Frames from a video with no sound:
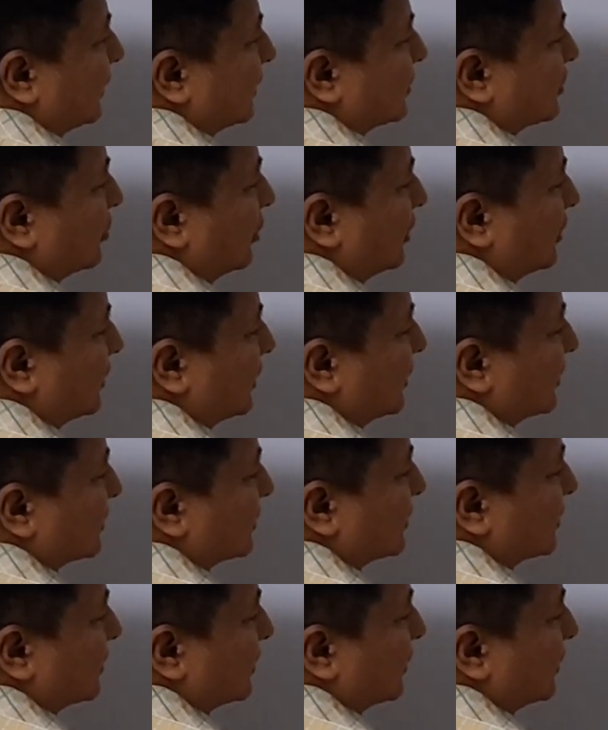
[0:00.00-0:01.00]
us solve
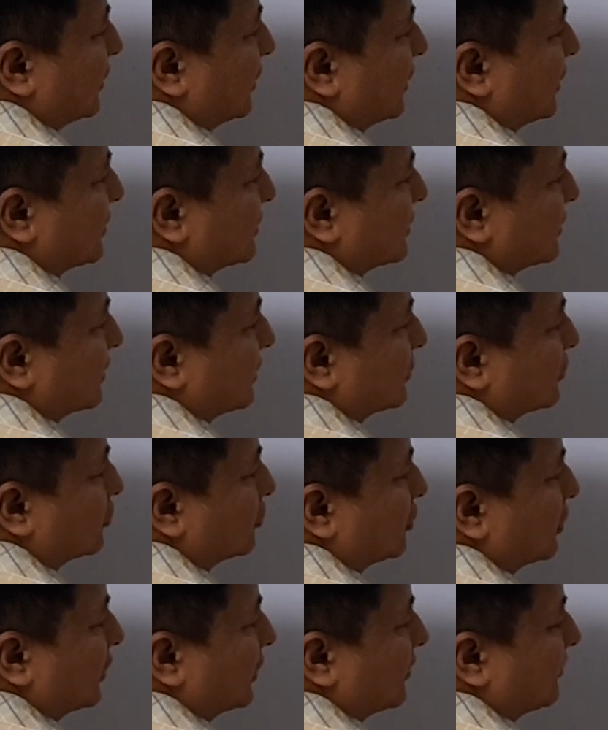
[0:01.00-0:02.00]
this. A is equals to
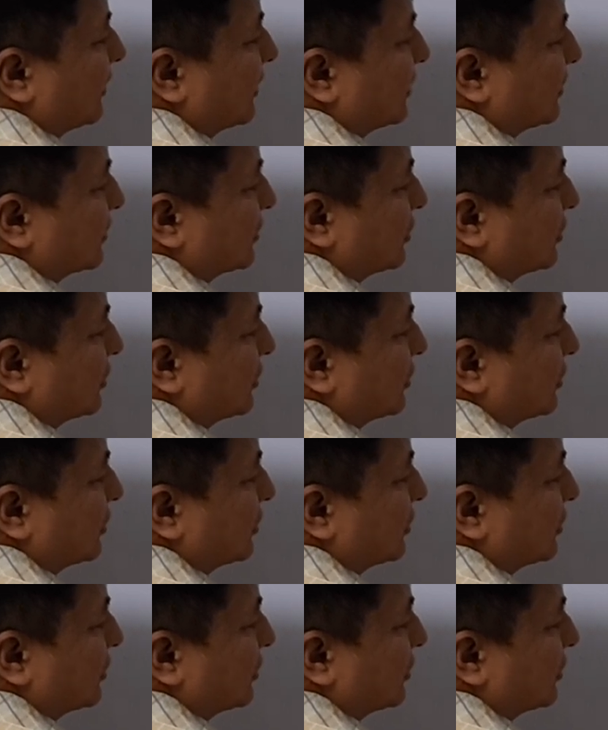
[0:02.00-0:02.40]
30 minus